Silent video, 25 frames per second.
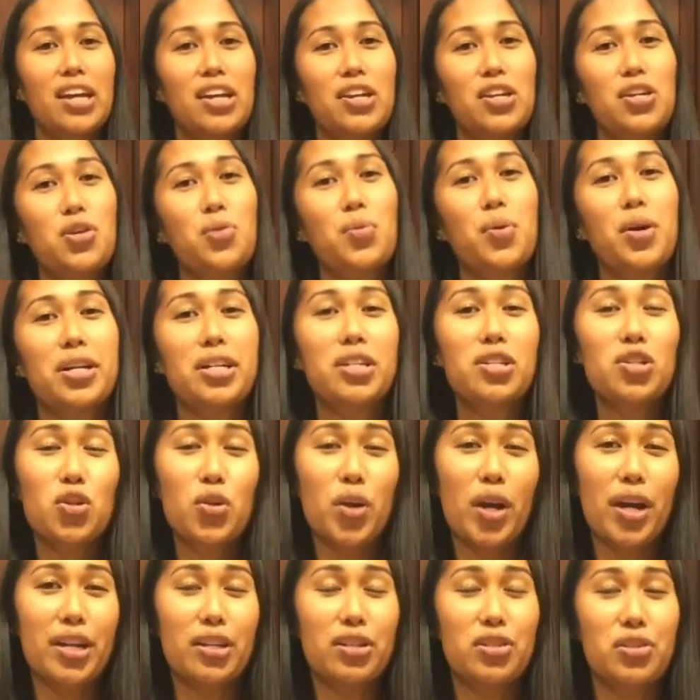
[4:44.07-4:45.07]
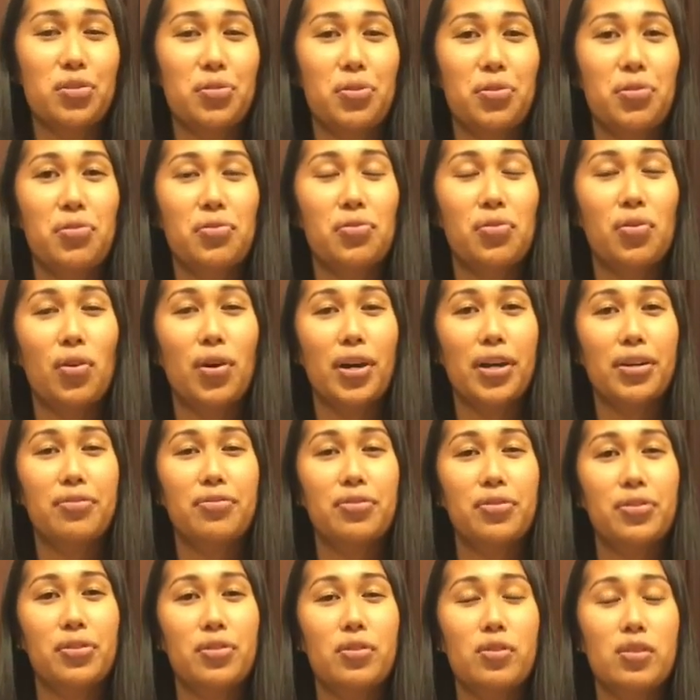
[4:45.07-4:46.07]
You want to try to avoid
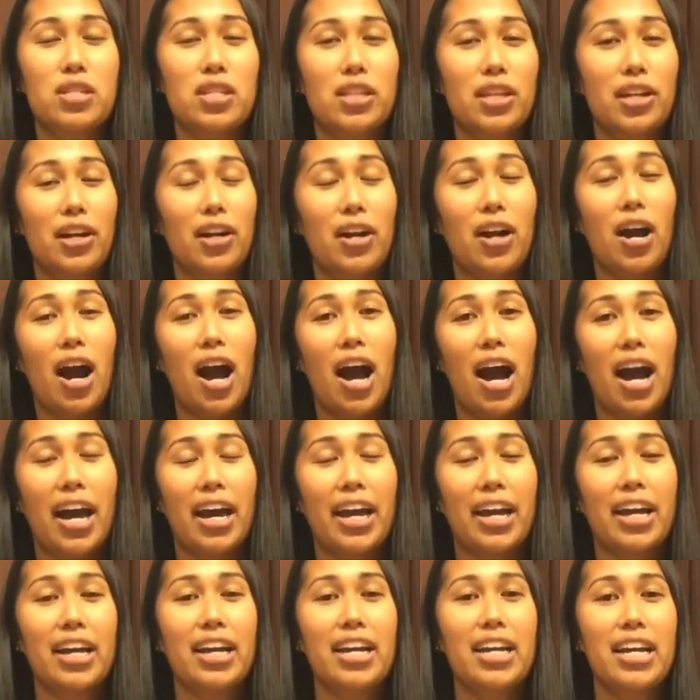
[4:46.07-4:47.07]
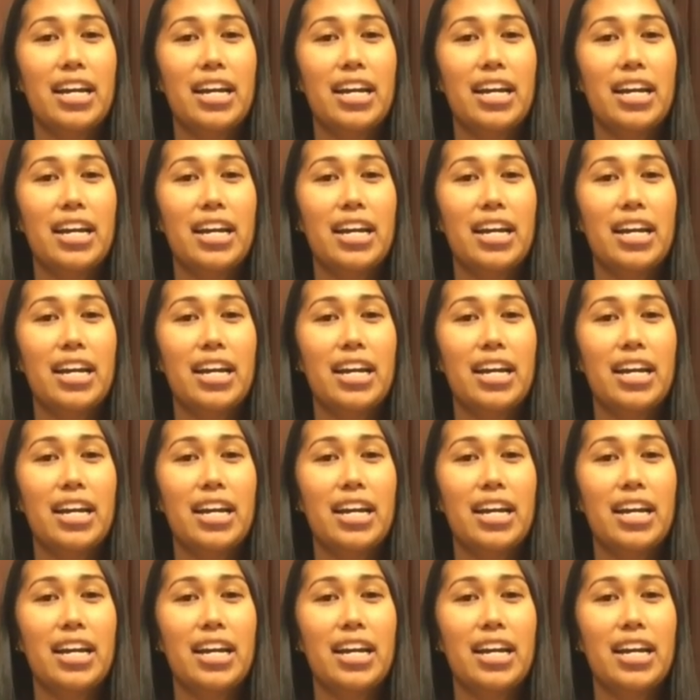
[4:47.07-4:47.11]
foods that are high